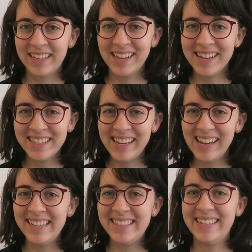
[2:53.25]

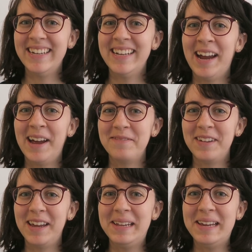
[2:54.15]
Luckily, I didn't have
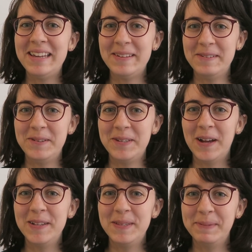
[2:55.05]
any huge
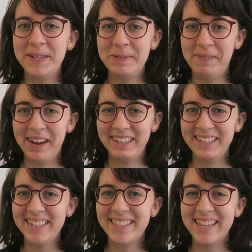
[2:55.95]
huntsman
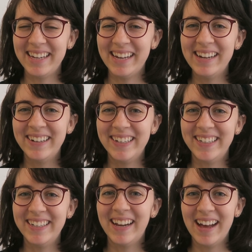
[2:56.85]
spiders like I
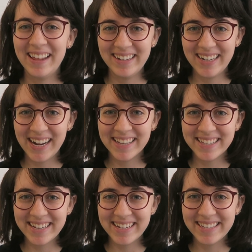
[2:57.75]
heard other
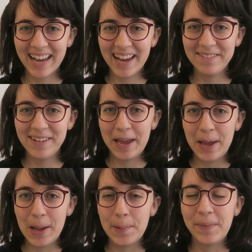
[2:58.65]
ALTs have.
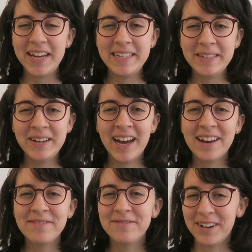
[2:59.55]
But I do
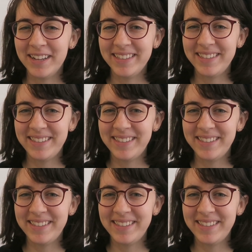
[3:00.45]
have one